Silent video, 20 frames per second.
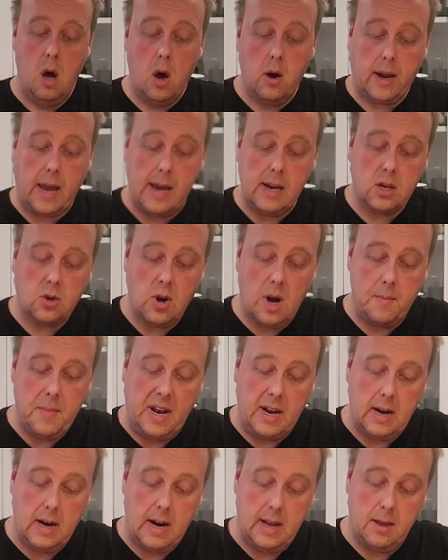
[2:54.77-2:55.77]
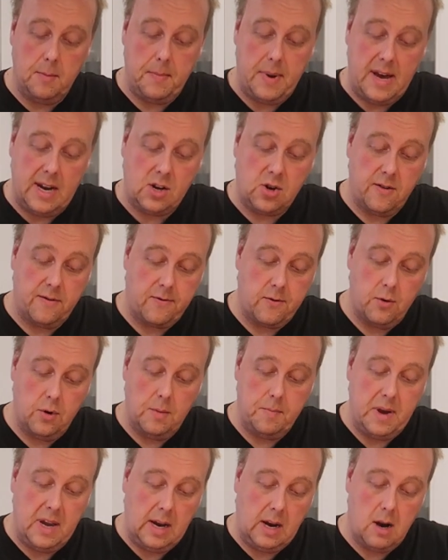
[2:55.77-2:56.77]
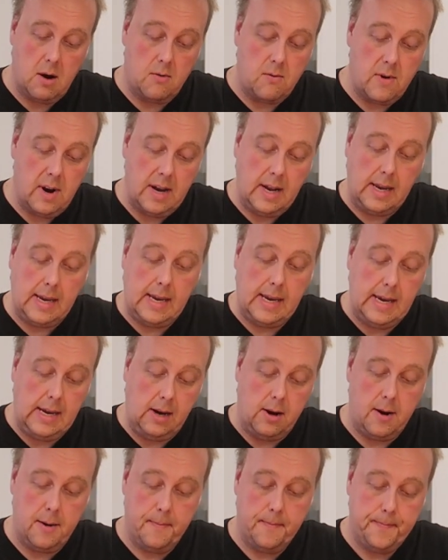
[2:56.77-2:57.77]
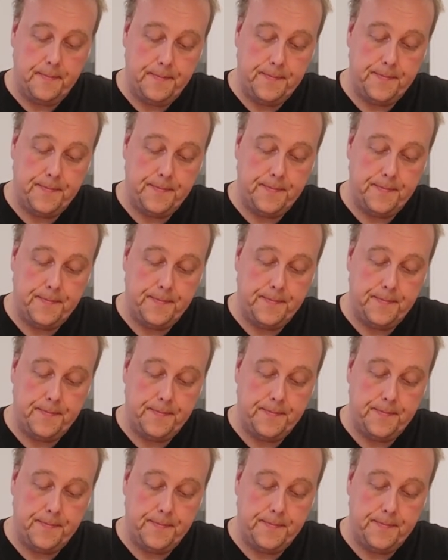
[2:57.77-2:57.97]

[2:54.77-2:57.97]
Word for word: Okay, so I made another batch of rutabaga right here.